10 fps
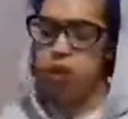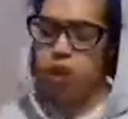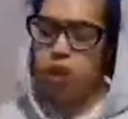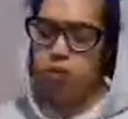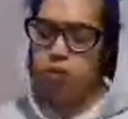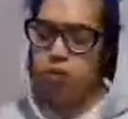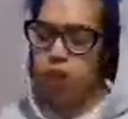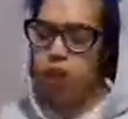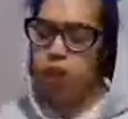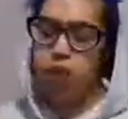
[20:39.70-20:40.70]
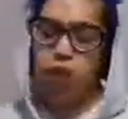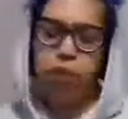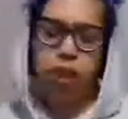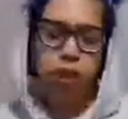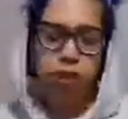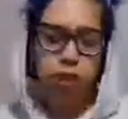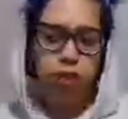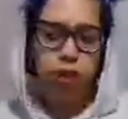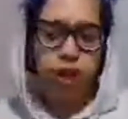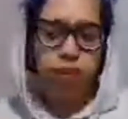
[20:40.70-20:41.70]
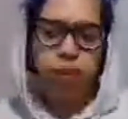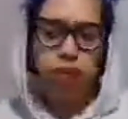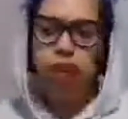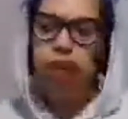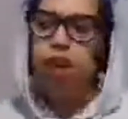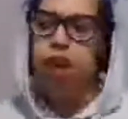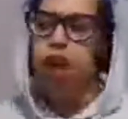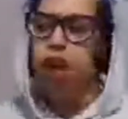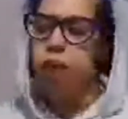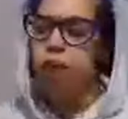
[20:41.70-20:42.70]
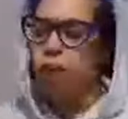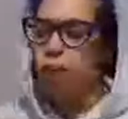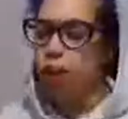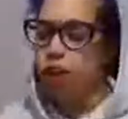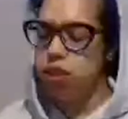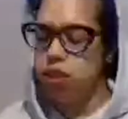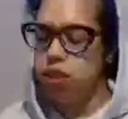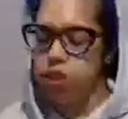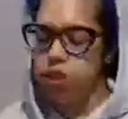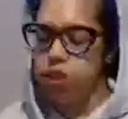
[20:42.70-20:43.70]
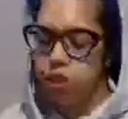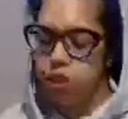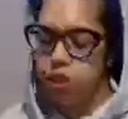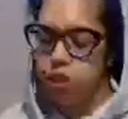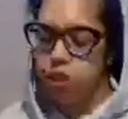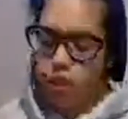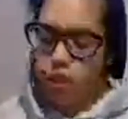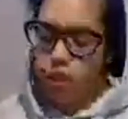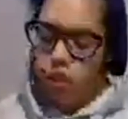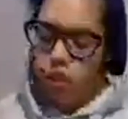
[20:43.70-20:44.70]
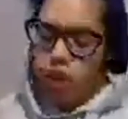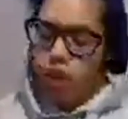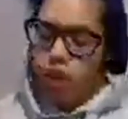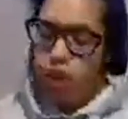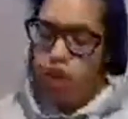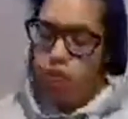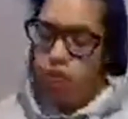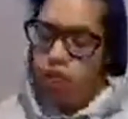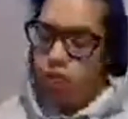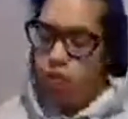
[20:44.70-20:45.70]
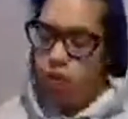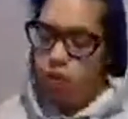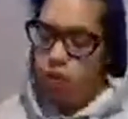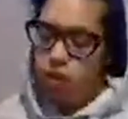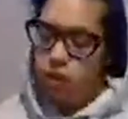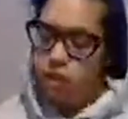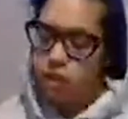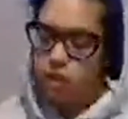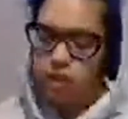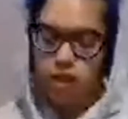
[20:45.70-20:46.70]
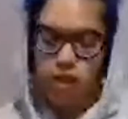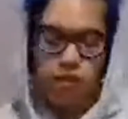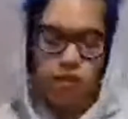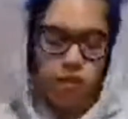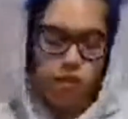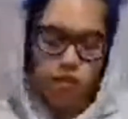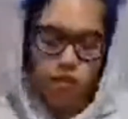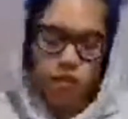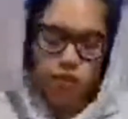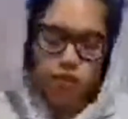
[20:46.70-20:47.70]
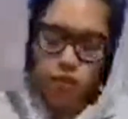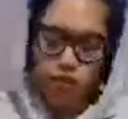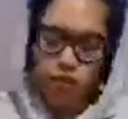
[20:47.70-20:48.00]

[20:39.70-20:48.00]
I'm going to pull out 3 for everybody. I'll pull out some oracle cards. The Dream Sword. Ooh.